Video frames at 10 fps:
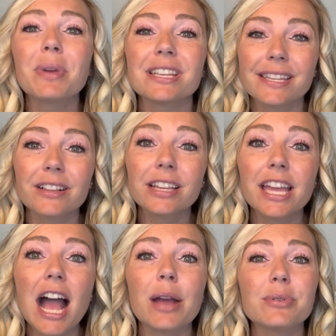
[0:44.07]
Basically,
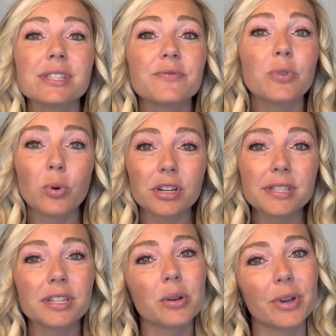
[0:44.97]
I was
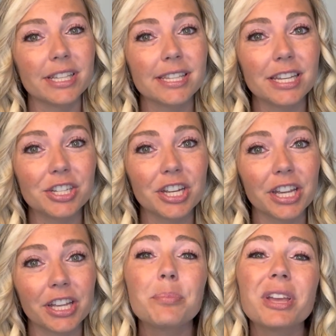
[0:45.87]
forced to quit teaching